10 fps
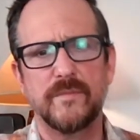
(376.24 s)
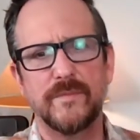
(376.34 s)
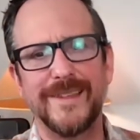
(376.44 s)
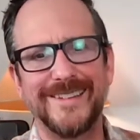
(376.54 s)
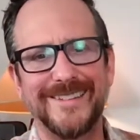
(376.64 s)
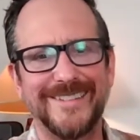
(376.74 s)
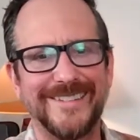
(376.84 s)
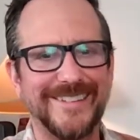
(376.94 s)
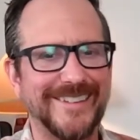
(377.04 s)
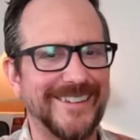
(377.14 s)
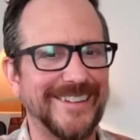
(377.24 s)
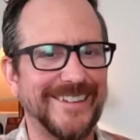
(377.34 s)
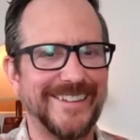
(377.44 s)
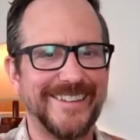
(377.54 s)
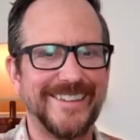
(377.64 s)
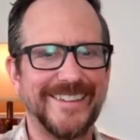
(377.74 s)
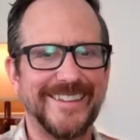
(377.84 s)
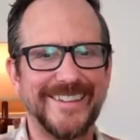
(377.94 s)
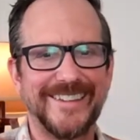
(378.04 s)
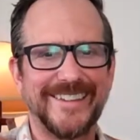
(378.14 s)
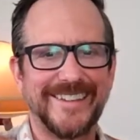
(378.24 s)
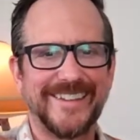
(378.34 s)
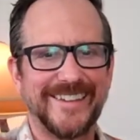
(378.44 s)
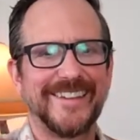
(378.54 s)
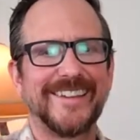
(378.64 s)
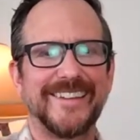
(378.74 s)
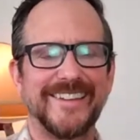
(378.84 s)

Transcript: The person shown says nothing.